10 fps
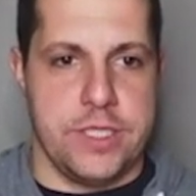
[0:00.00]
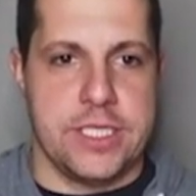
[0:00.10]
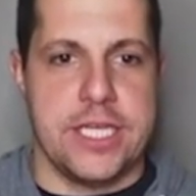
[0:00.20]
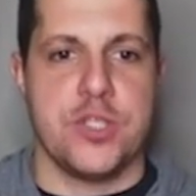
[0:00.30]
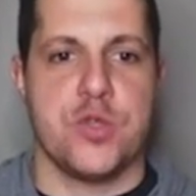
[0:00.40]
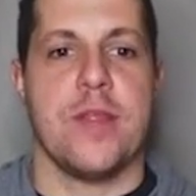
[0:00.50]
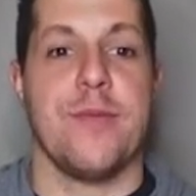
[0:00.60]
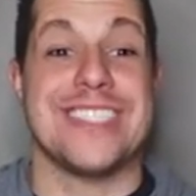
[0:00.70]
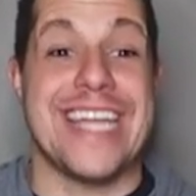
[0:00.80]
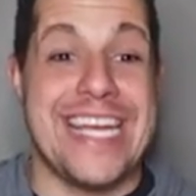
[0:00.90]
He said he's one of the
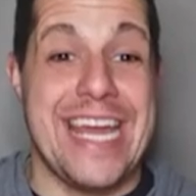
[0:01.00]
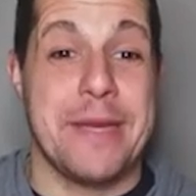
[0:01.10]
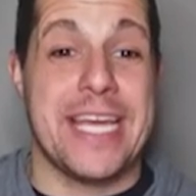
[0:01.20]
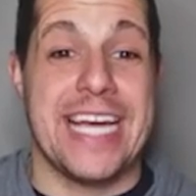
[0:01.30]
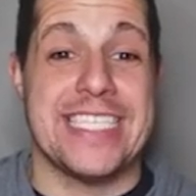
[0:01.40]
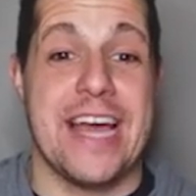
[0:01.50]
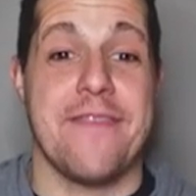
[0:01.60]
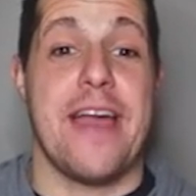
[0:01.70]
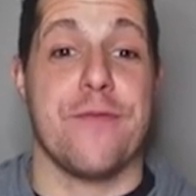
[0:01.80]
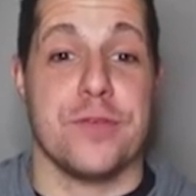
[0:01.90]
most dynamic guys
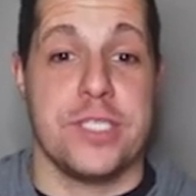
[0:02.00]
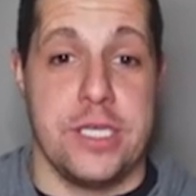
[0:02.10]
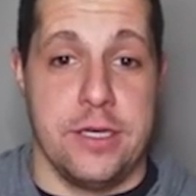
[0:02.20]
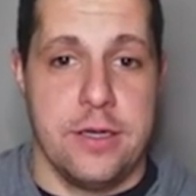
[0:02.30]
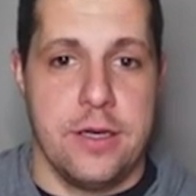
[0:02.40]
I've ever seen.